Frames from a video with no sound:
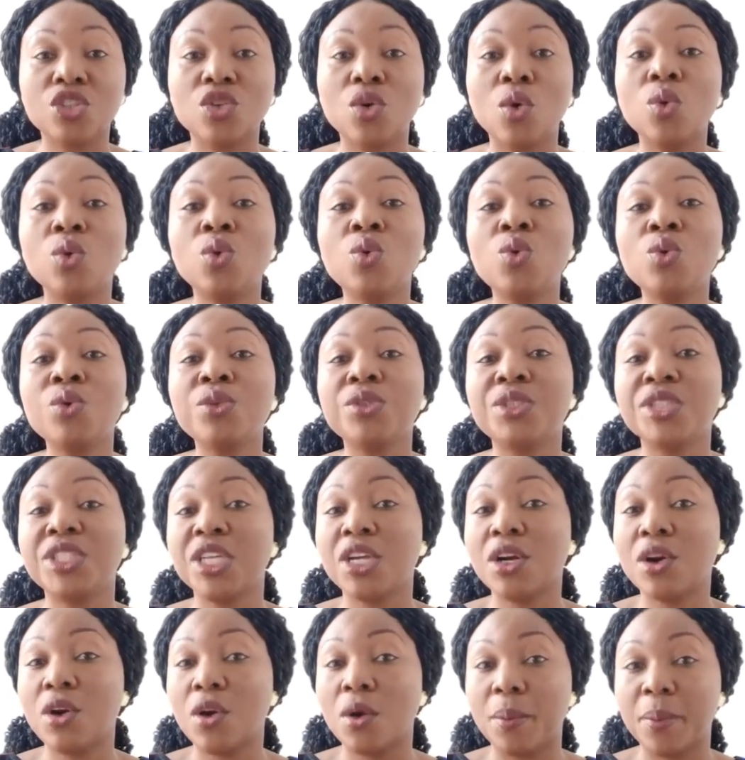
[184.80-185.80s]
Olu
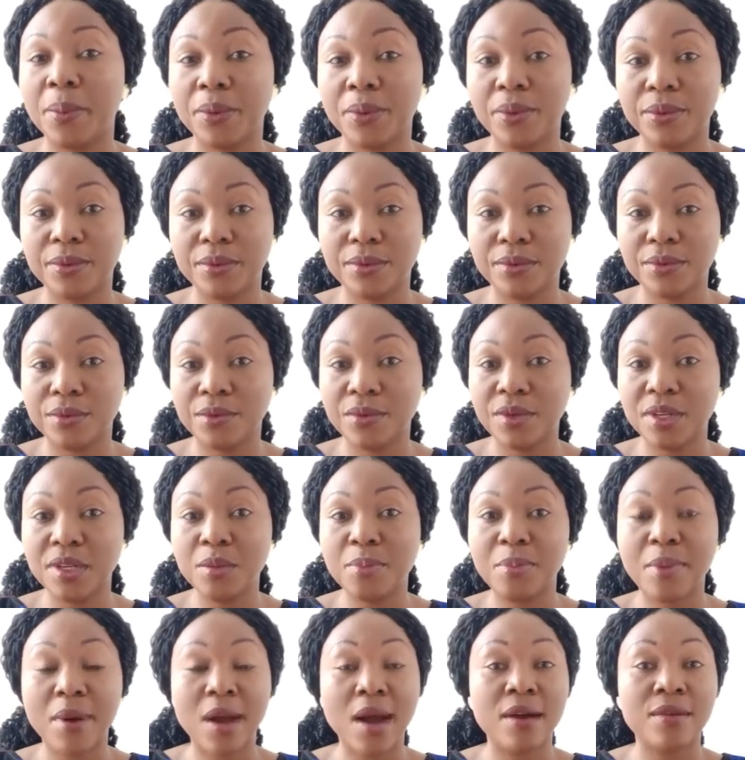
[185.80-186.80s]
Jacob,
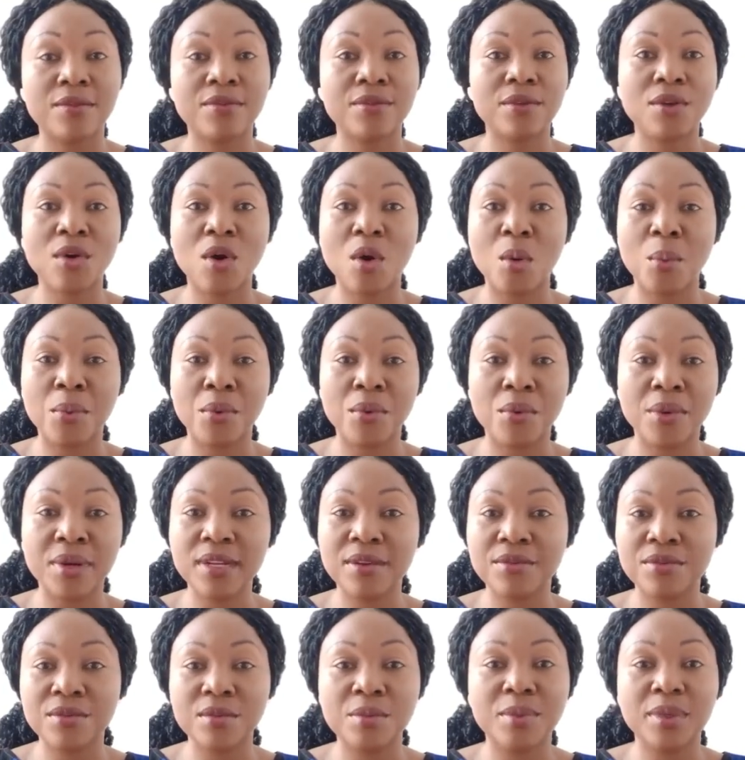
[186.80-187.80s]
very powerful couple.
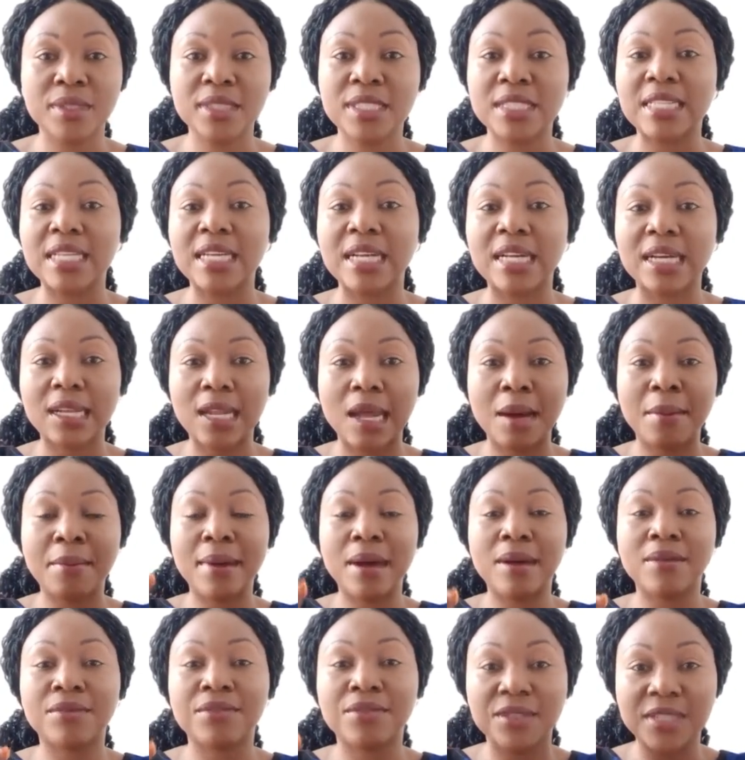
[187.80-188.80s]
When everybody they clap
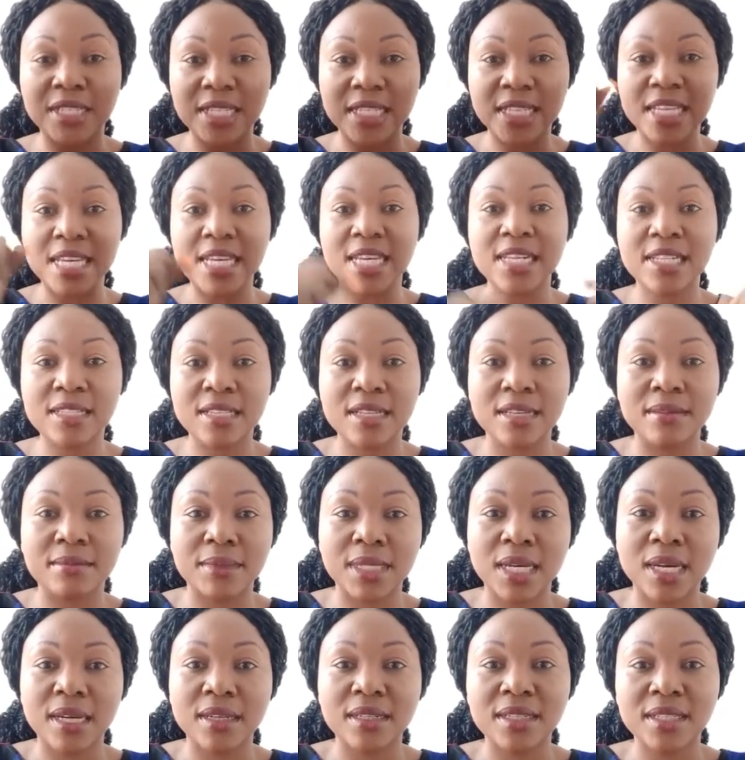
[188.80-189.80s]
and for they heal
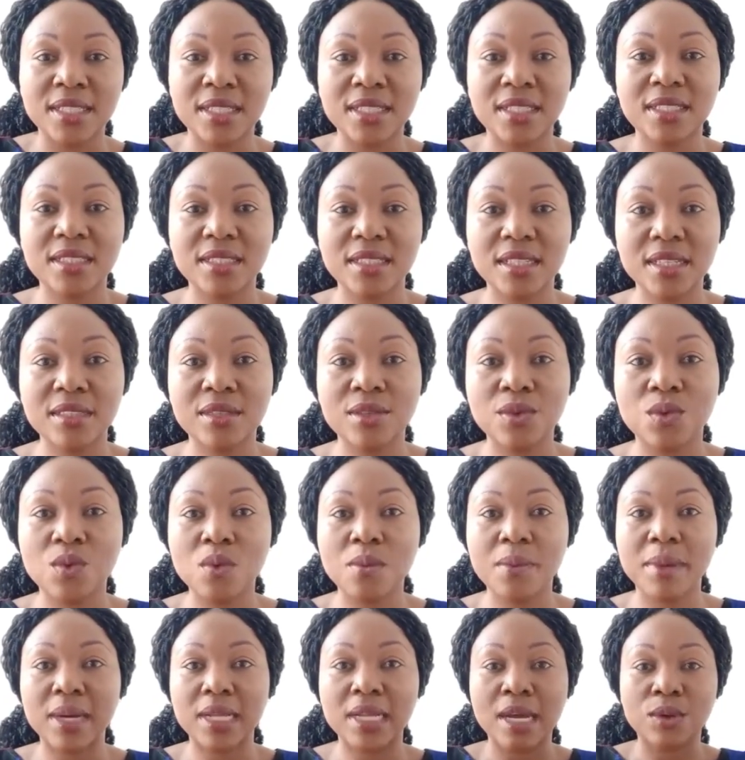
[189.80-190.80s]
them now, say the
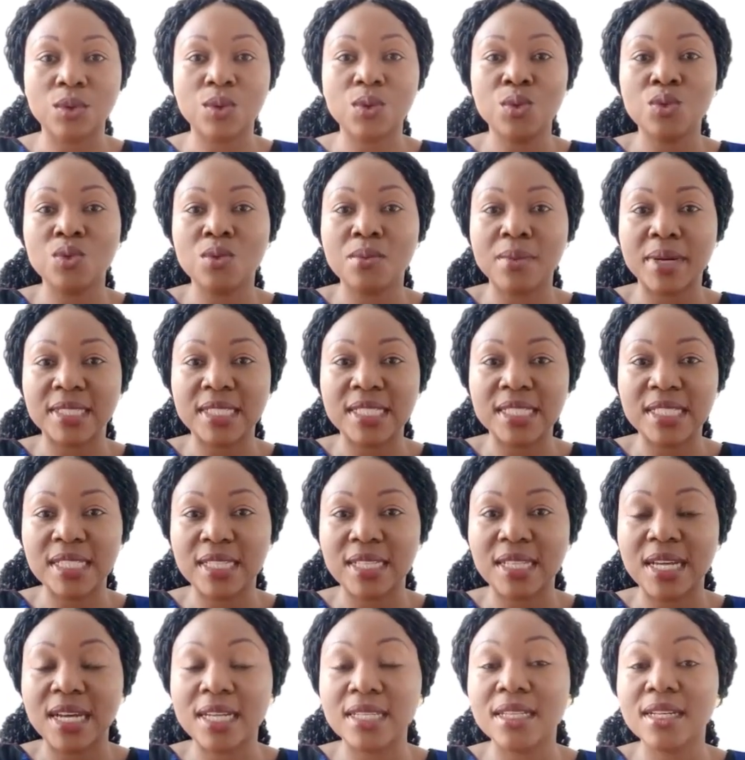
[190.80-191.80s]
woman a good woman, this
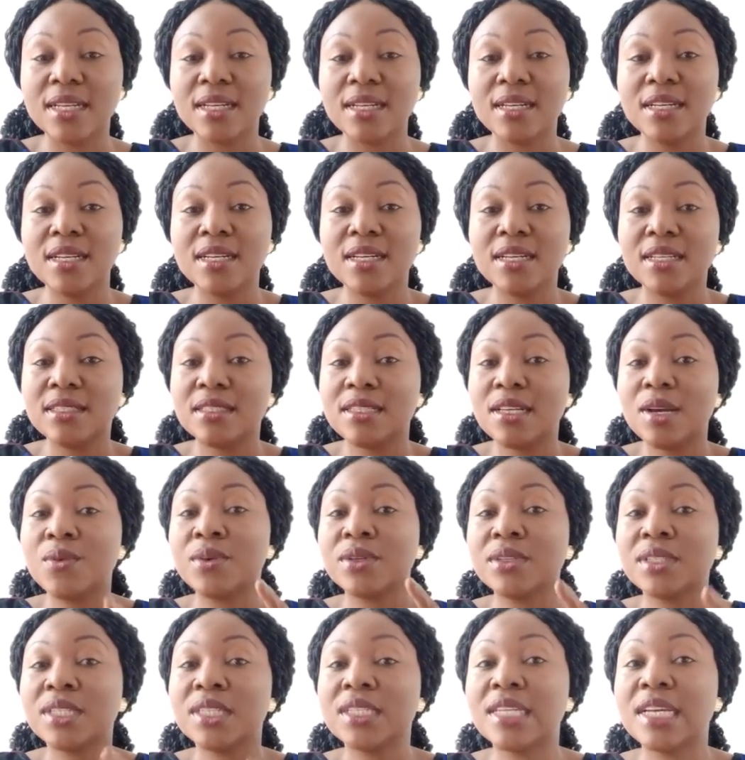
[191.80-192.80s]
and that. There
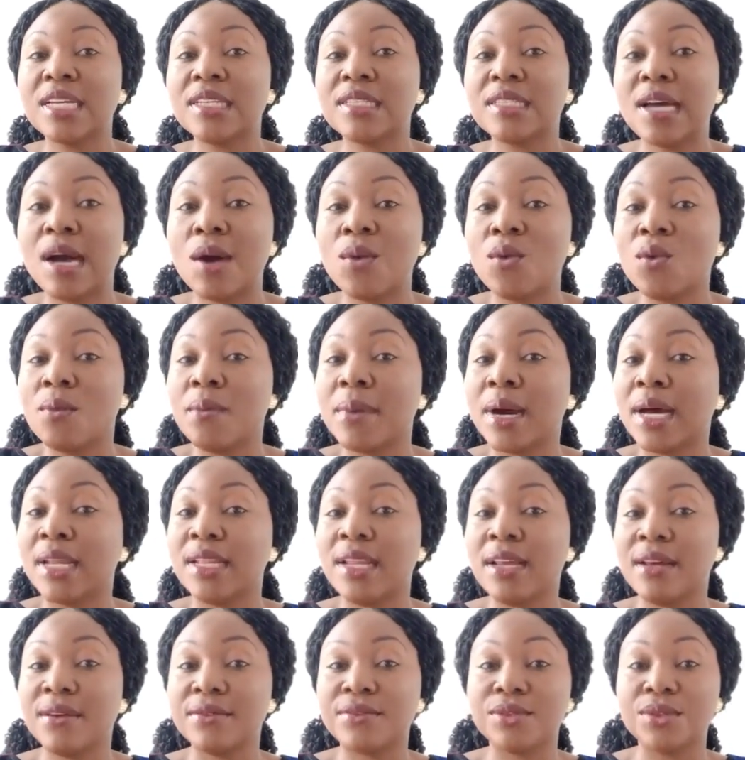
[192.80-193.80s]
was a time that woman
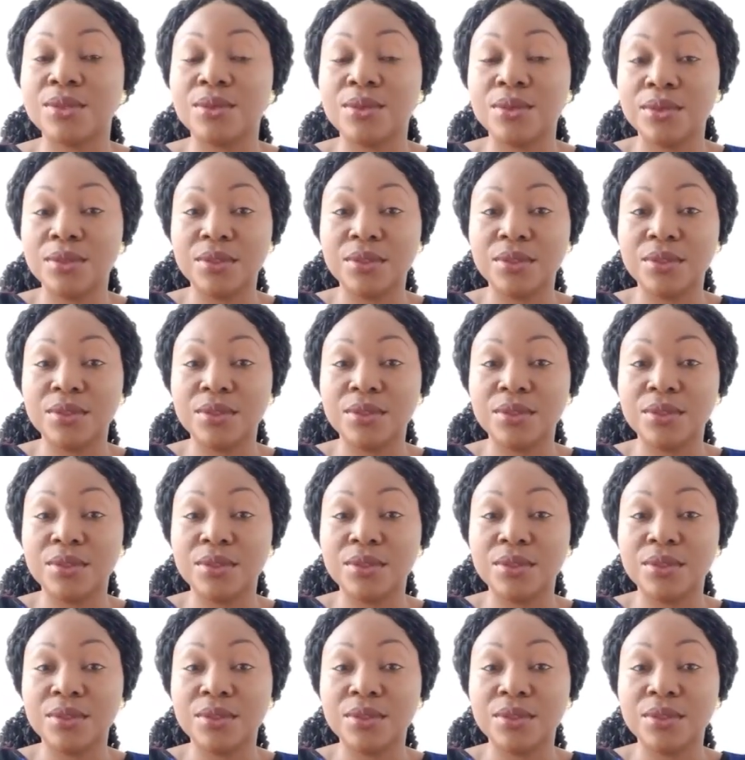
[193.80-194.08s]
left.